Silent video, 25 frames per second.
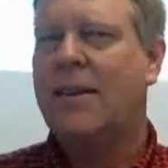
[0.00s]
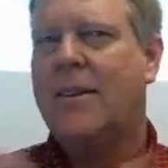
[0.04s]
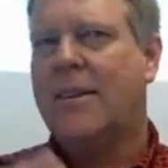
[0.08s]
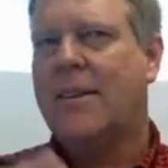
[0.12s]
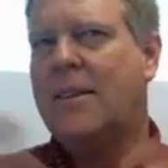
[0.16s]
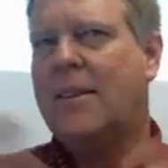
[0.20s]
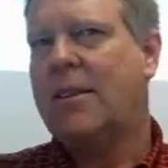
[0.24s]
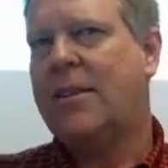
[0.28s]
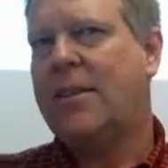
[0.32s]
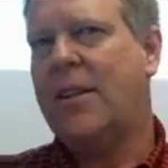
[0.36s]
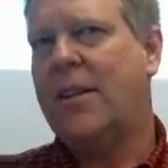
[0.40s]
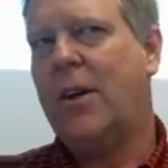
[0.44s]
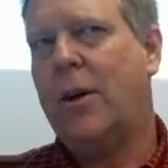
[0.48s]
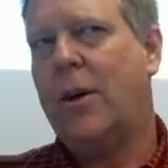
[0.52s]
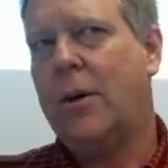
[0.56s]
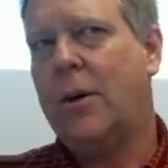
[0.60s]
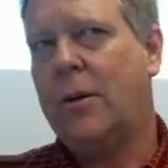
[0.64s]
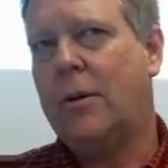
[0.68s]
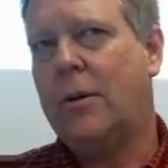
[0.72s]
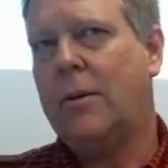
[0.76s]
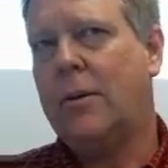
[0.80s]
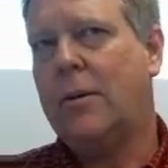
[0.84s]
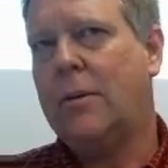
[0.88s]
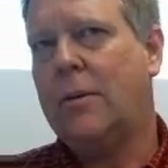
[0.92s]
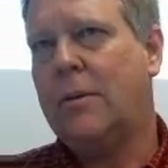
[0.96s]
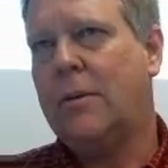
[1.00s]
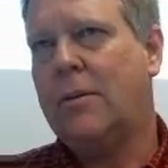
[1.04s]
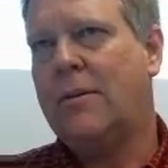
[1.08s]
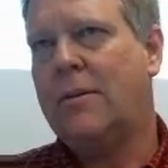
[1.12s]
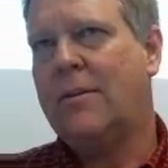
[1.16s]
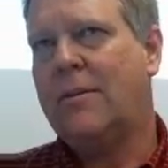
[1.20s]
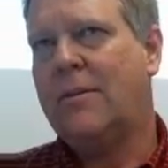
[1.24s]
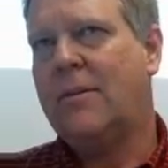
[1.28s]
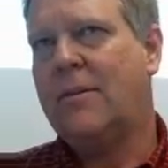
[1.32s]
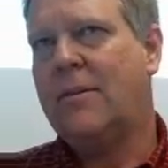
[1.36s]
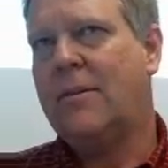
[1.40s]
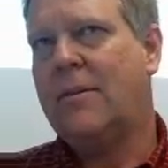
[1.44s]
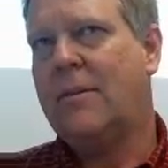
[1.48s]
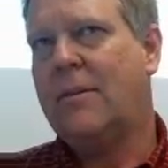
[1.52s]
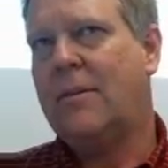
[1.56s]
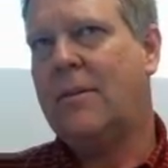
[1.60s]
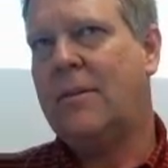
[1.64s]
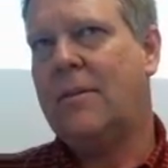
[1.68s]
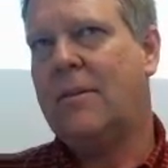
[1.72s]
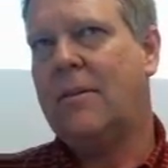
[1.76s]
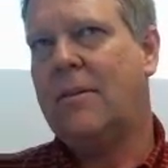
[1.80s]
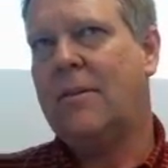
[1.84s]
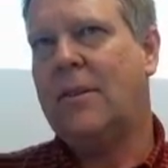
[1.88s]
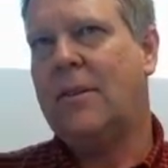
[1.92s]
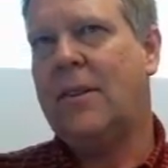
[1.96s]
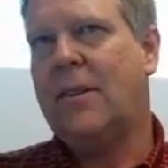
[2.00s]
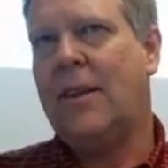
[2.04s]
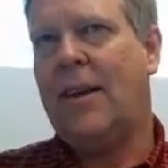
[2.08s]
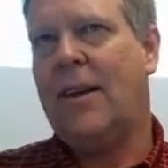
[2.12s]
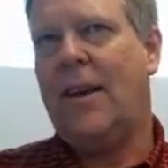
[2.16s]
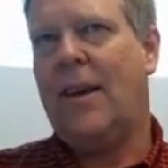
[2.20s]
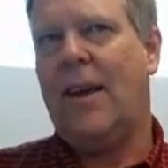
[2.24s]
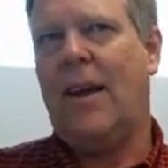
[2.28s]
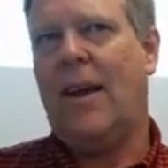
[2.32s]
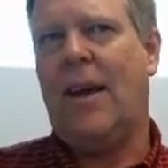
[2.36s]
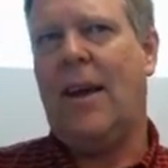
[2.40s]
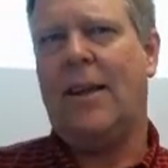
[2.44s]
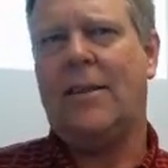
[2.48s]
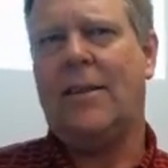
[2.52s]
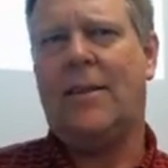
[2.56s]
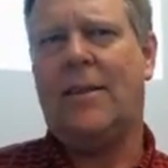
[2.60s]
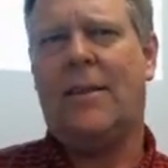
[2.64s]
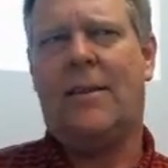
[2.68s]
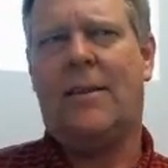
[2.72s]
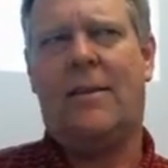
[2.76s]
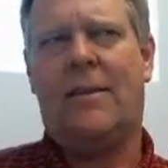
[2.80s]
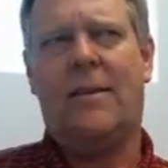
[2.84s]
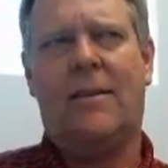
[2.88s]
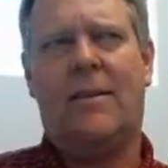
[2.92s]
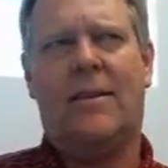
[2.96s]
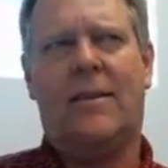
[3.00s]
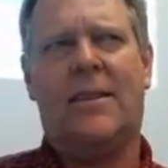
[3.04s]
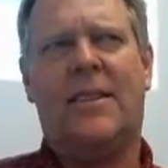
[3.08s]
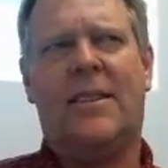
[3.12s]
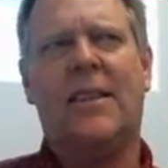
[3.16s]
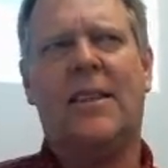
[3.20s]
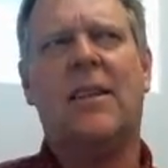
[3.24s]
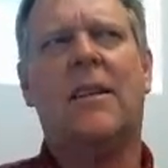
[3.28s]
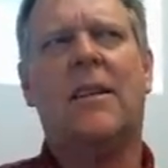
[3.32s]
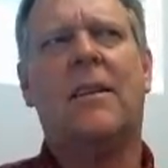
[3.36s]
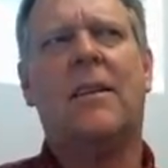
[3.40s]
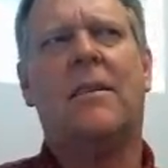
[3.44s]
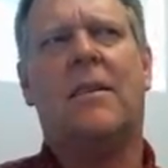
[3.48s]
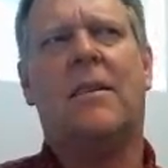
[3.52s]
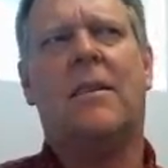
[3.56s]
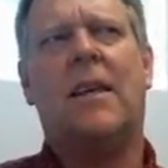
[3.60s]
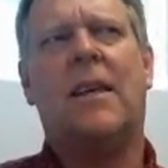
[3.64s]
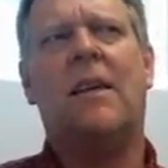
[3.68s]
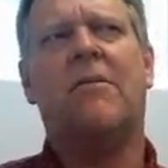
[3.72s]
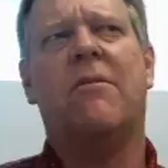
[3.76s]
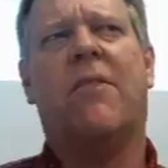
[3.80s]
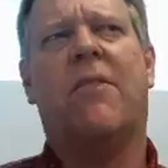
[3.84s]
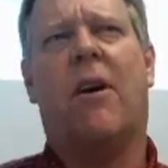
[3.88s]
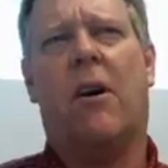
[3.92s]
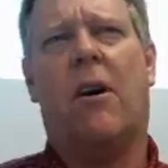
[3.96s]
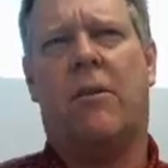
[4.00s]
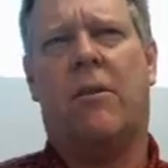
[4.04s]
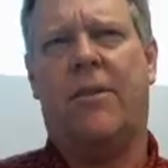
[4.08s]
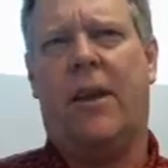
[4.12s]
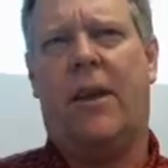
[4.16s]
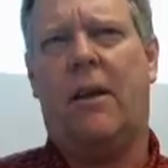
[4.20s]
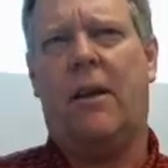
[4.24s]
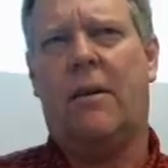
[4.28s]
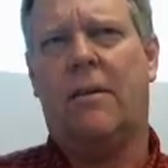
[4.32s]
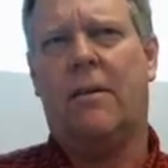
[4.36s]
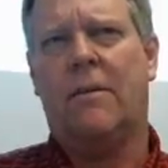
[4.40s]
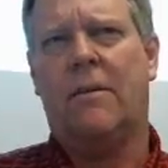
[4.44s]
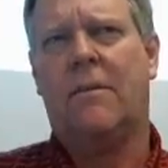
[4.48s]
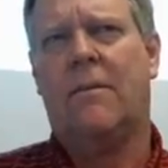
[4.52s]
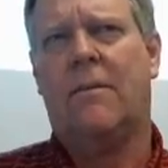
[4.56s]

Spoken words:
So it's still evolving.